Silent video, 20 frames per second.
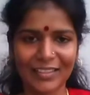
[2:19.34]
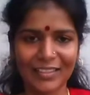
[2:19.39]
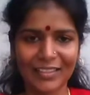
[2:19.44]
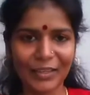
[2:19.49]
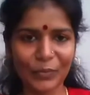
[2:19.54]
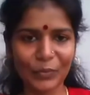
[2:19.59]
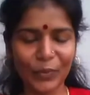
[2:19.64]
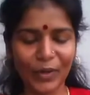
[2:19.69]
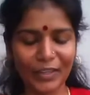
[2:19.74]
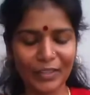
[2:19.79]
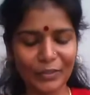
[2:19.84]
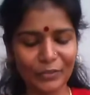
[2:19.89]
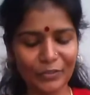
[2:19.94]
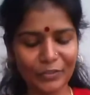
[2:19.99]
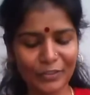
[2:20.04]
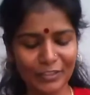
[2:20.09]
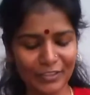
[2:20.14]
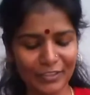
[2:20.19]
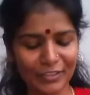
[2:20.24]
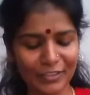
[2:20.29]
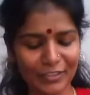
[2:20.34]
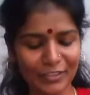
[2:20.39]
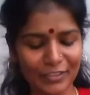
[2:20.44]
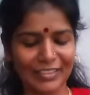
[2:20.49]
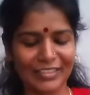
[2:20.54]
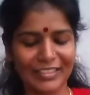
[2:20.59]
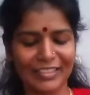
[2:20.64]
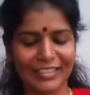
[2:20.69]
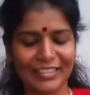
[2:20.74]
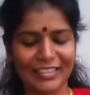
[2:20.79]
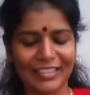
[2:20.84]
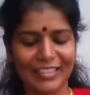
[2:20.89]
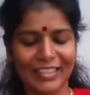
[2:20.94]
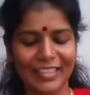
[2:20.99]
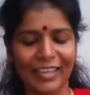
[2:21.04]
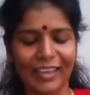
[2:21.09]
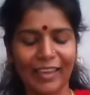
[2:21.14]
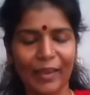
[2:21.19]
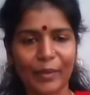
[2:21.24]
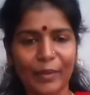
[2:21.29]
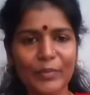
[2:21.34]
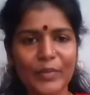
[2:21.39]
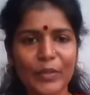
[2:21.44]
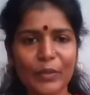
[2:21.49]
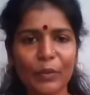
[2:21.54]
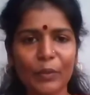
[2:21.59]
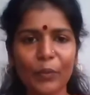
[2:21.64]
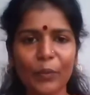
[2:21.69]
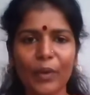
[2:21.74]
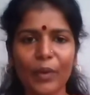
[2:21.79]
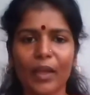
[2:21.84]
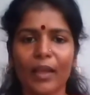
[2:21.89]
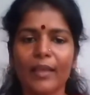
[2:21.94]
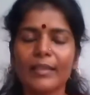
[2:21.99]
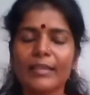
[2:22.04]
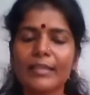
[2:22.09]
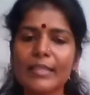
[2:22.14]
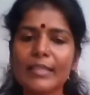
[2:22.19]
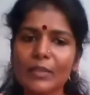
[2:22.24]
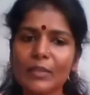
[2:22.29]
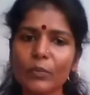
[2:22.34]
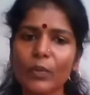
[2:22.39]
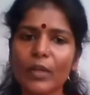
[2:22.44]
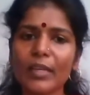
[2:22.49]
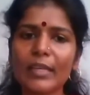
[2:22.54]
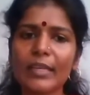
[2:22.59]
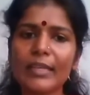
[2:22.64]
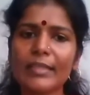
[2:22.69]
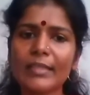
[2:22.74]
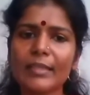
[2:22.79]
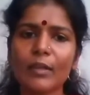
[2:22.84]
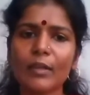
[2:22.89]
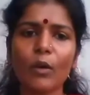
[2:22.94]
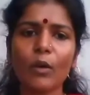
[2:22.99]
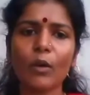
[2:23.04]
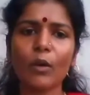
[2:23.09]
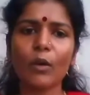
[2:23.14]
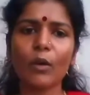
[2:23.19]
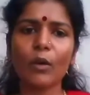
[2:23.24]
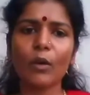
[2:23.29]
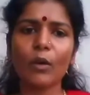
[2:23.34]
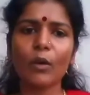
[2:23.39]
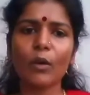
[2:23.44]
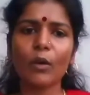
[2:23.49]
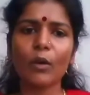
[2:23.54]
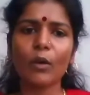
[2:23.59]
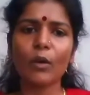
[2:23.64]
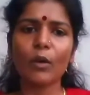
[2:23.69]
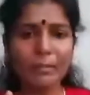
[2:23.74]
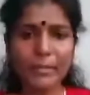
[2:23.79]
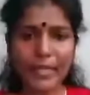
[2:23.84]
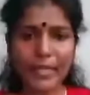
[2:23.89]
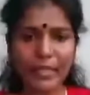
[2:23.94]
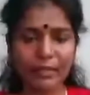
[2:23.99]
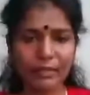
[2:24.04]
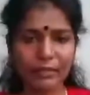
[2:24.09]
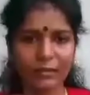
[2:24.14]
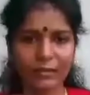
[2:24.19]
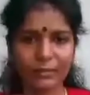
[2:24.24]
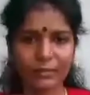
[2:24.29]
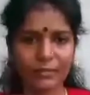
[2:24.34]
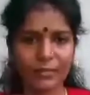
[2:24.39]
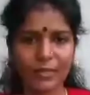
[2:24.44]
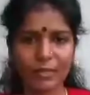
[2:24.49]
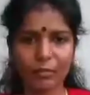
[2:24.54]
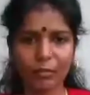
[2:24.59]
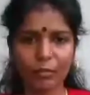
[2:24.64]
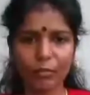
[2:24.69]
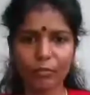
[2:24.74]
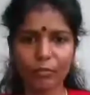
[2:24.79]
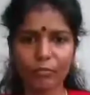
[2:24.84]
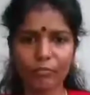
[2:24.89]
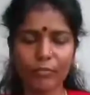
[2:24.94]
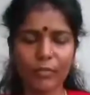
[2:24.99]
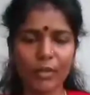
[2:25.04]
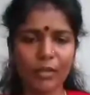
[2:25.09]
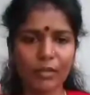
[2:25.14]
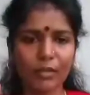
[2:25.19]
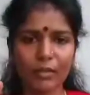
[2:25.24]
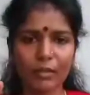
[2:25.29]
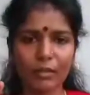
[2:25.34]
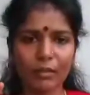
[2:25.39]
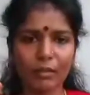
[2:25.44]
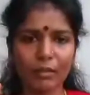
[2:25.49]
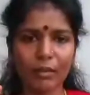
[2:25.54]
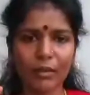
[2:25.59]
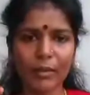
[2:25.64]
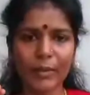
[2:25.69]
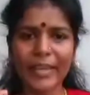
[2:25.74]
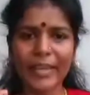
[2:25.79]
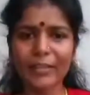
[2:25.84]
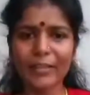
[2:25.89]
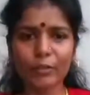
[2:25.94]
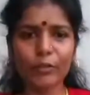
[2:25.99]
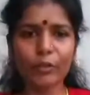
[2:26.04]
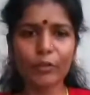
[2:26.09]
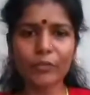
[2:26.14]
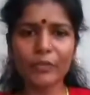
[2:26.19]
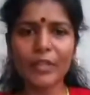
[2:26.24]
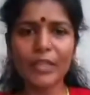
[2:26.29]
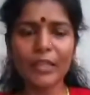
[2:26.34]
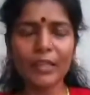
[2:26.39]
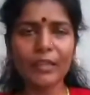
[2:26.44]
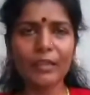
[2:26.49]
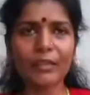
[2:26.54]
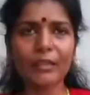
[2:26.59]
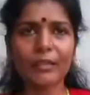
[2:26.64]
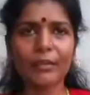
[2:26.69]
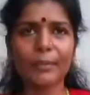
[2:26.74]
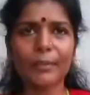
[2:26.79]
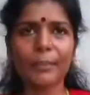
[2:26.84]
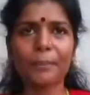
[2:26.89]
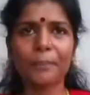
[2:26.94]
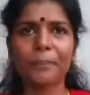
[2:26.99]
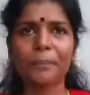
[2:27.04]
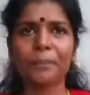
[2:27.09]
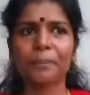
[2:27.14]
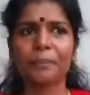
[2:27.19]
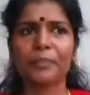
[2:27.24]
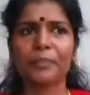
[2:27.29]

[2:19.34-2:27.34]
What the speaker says: Isn't that wonderful? Yeah. So this one is a whole meal. So instead of the